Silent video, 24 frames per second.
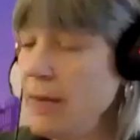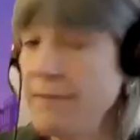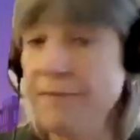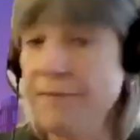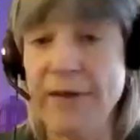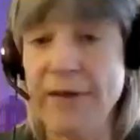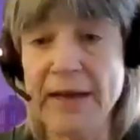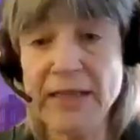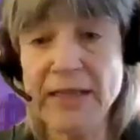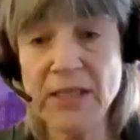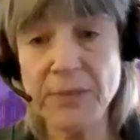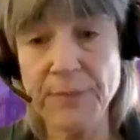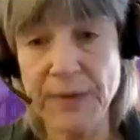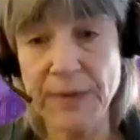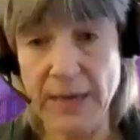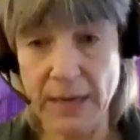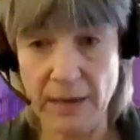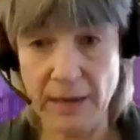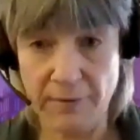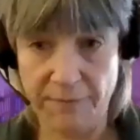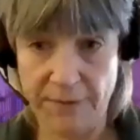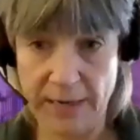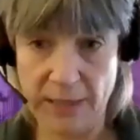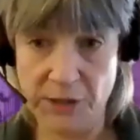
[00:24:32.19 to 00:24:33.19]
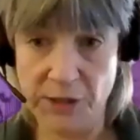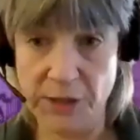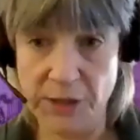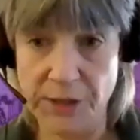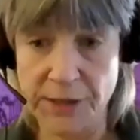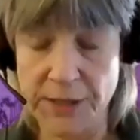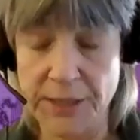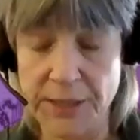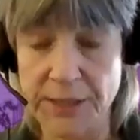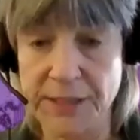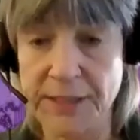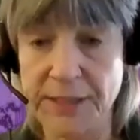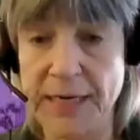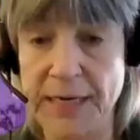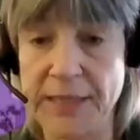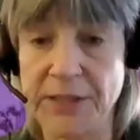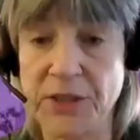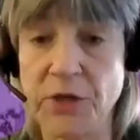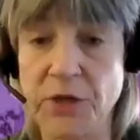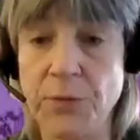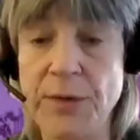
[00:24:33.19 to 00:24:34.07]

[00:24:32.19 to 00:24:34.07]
investment innovations in the States.